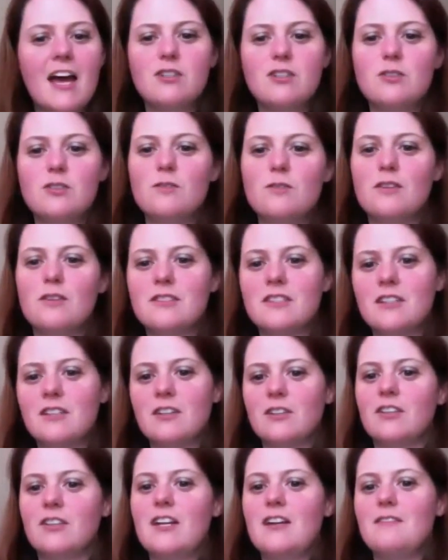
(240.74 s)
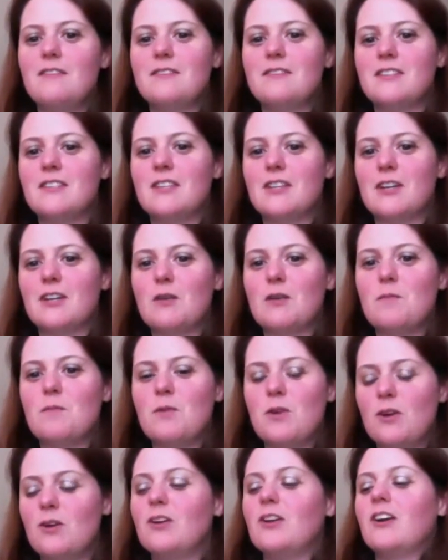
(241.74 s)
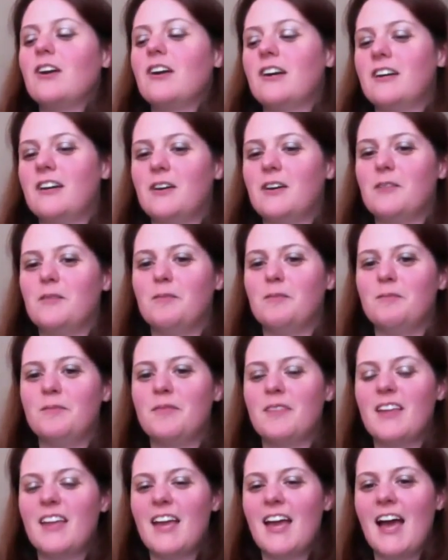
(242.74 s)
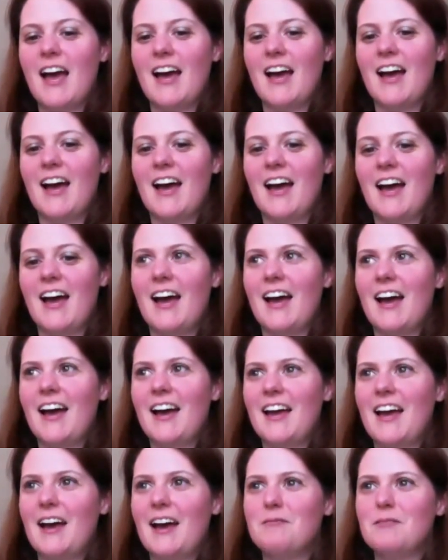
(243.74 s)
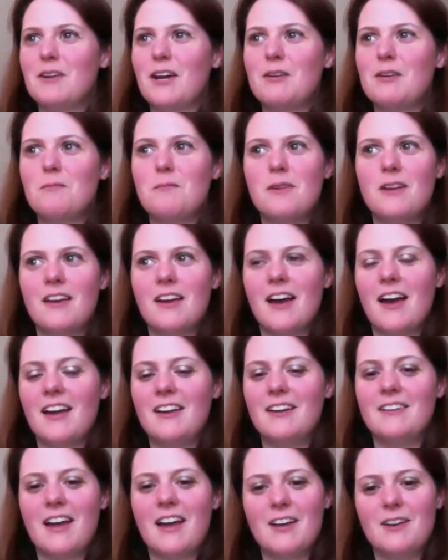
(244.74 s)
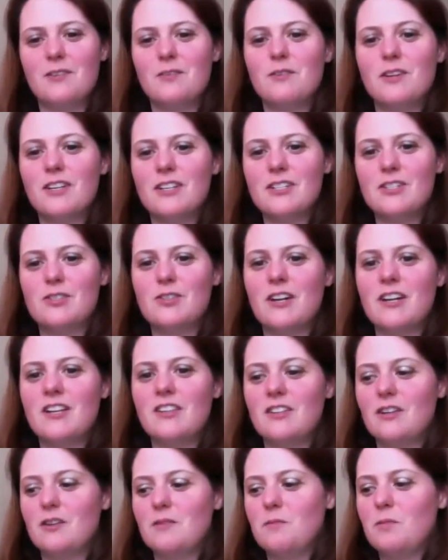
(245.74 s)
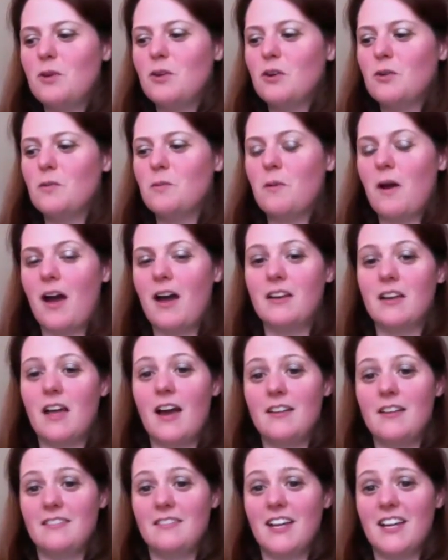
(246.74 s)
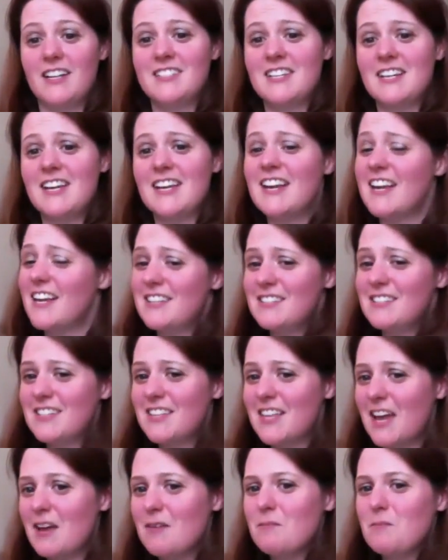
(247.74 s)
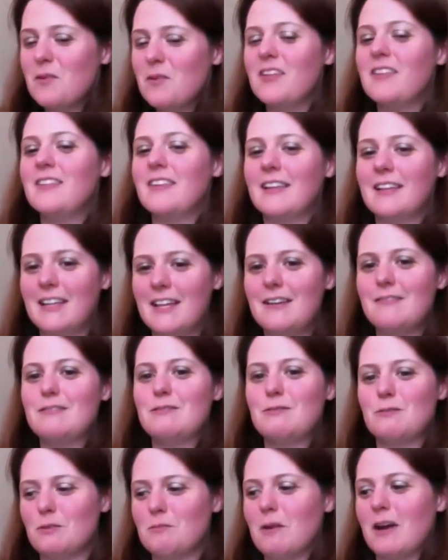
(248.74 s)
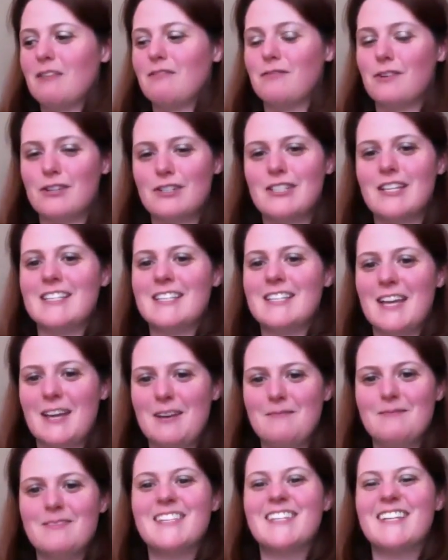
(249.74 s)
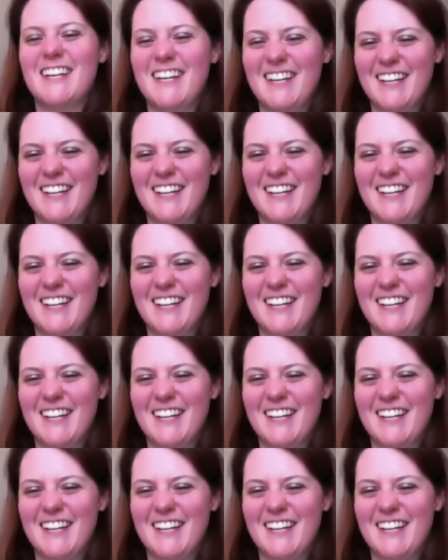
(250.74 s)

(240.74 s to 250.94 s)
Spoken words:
I drew those little leaves in the computer. I'm not a big, I don't illustrate in the computer, but I'd like to get into that, but the leaves were my first attempt.